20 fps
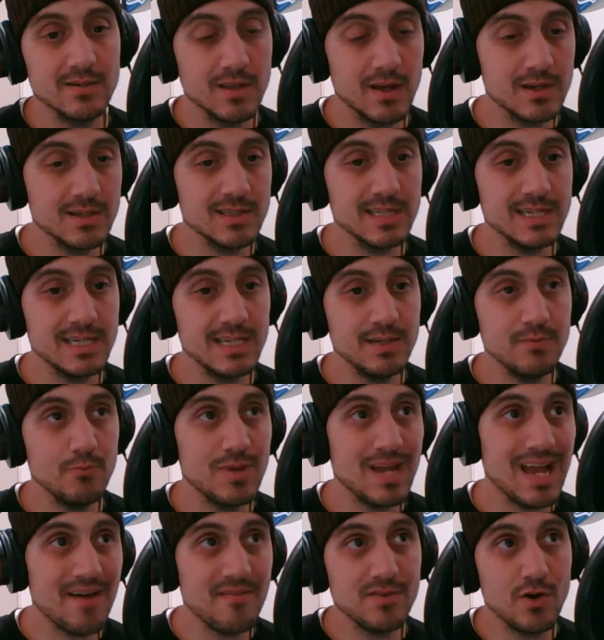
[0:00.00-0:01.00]
luckily, we
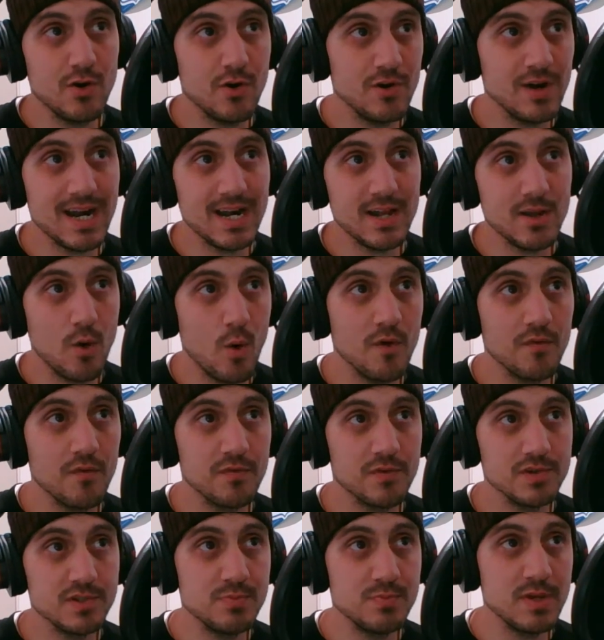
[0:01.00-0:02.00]
haven't heard any
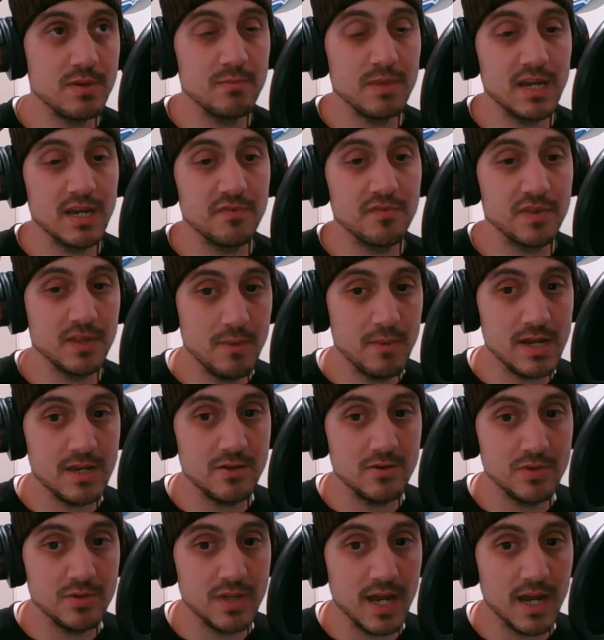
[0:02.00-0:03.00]
offers being made for
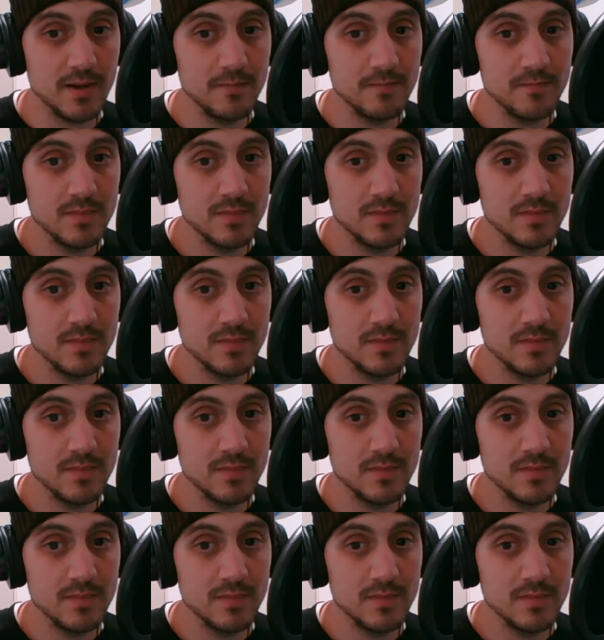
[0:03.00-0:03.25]
LeMahieu yet,